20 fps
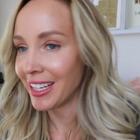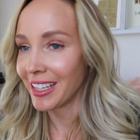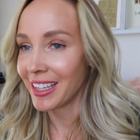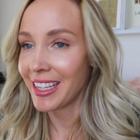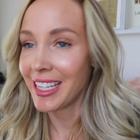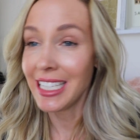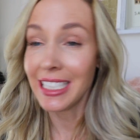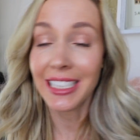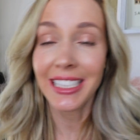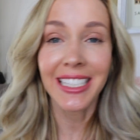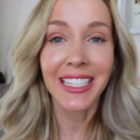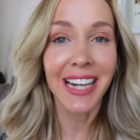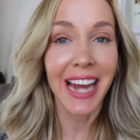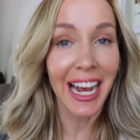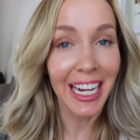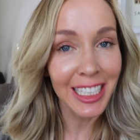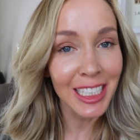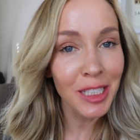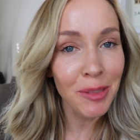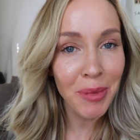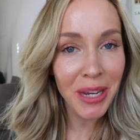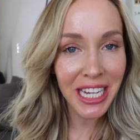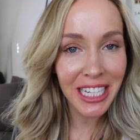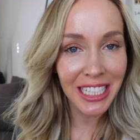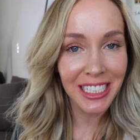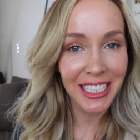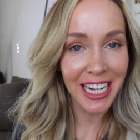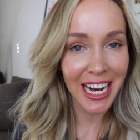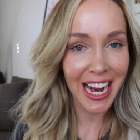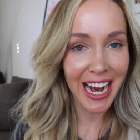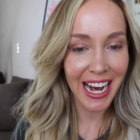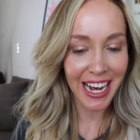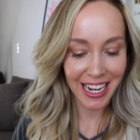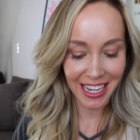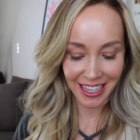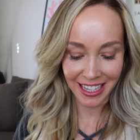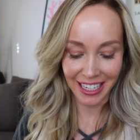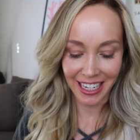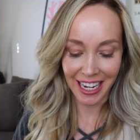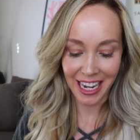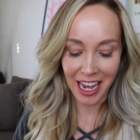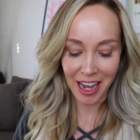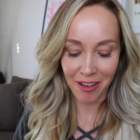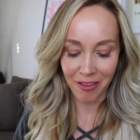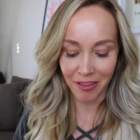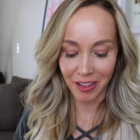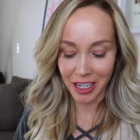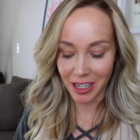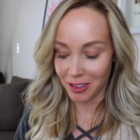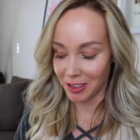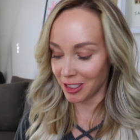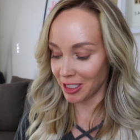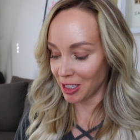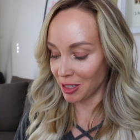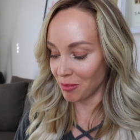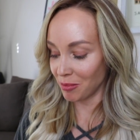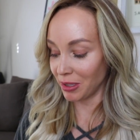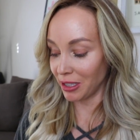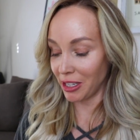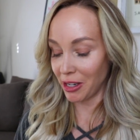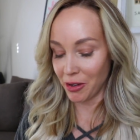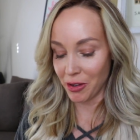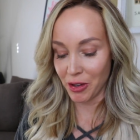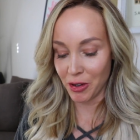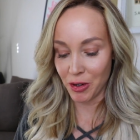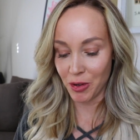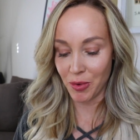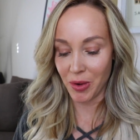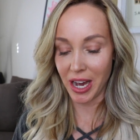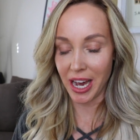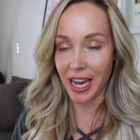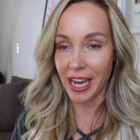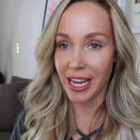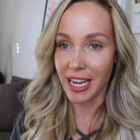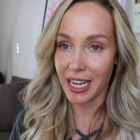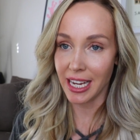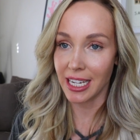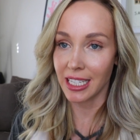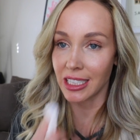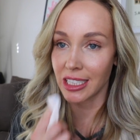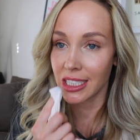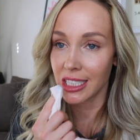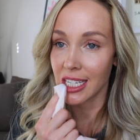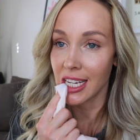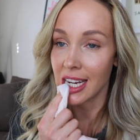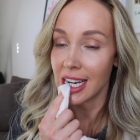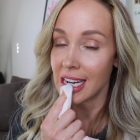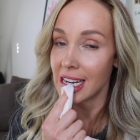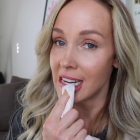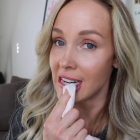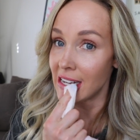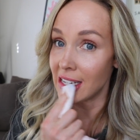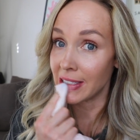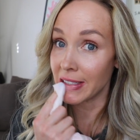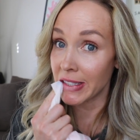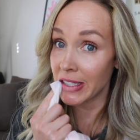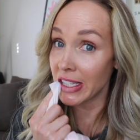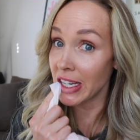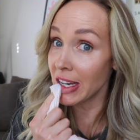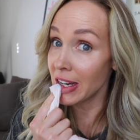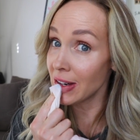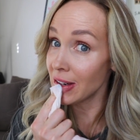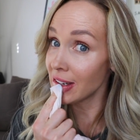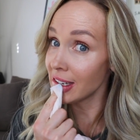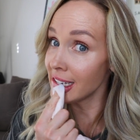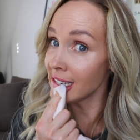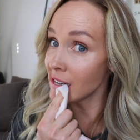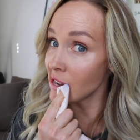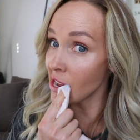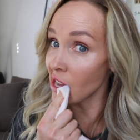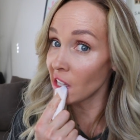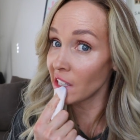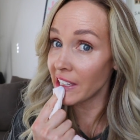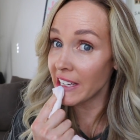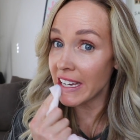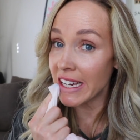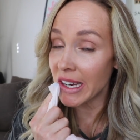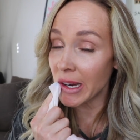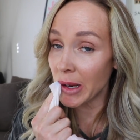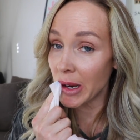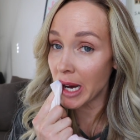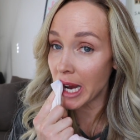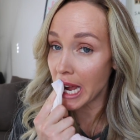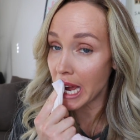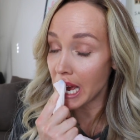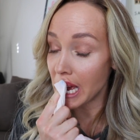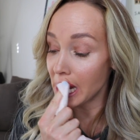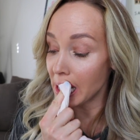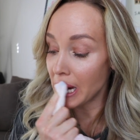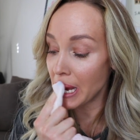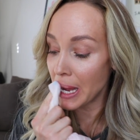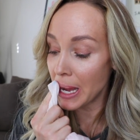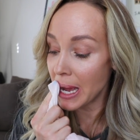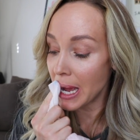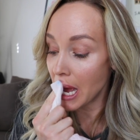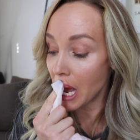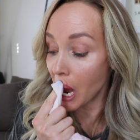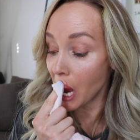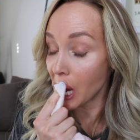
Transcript: This next pink shade that I have for you is gonna blow you away. It's also an Ilia crayon.